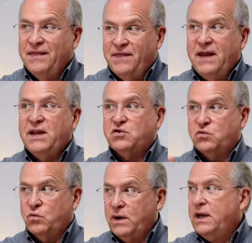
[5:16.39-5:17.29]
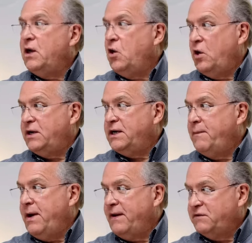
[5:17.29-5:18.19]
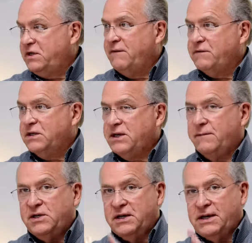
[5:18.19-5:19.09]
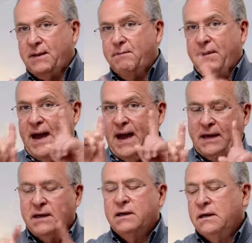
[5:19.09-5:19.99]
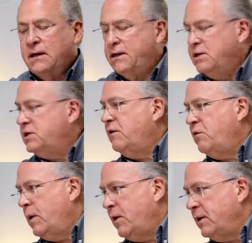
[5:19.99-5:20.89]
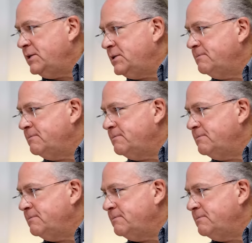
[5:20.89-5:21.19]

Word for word: Then it's really hard to come out of self deception and get back into self awareness.